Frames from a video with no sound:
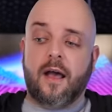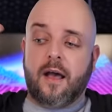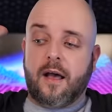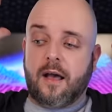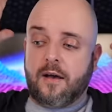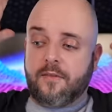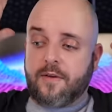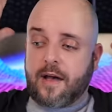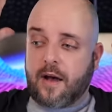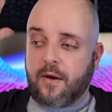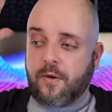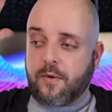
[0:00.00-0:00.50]

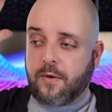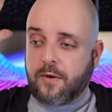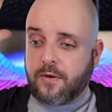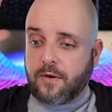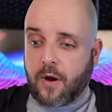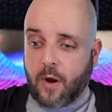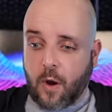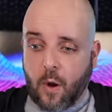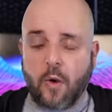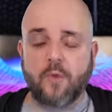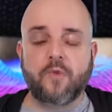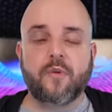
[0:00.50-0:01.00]
of how
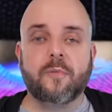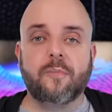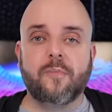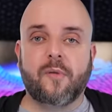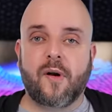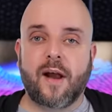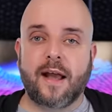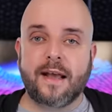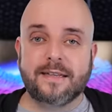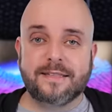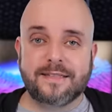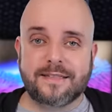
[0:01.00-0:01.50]

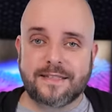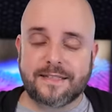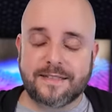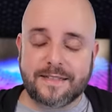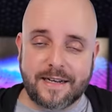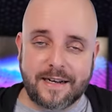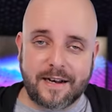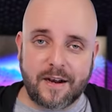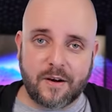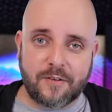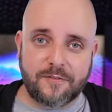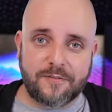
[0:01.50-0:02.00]
overpriced
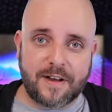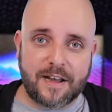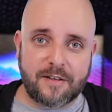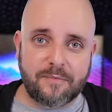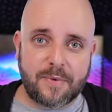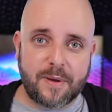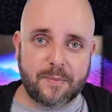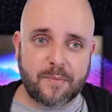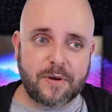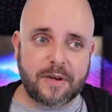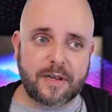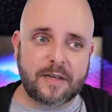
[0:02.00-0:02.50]
DDR5
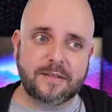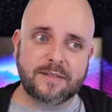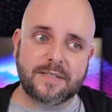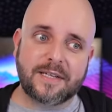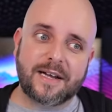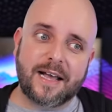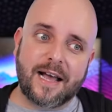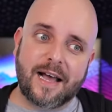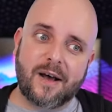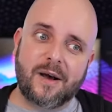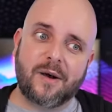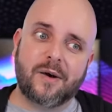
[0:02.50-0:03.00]
memory is
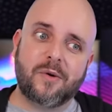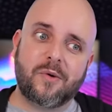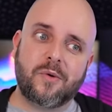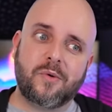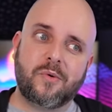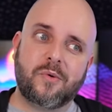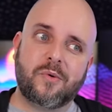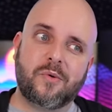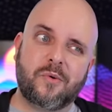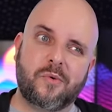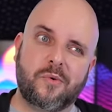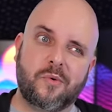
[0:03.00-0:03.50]
and
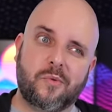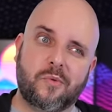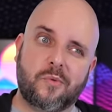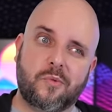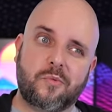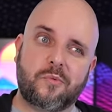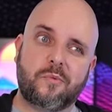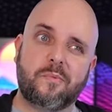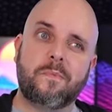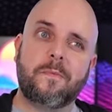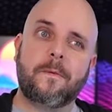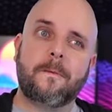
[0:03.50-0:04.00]

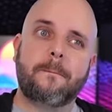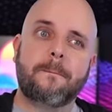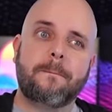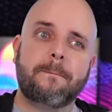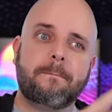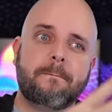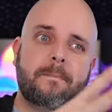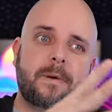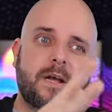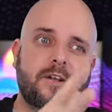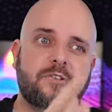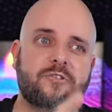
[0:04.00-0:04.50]
how
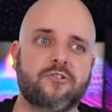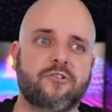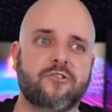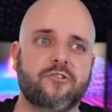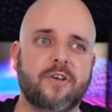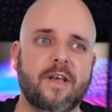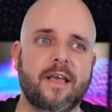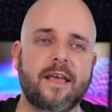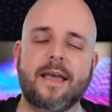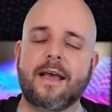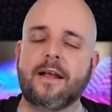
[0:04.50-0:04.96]
much,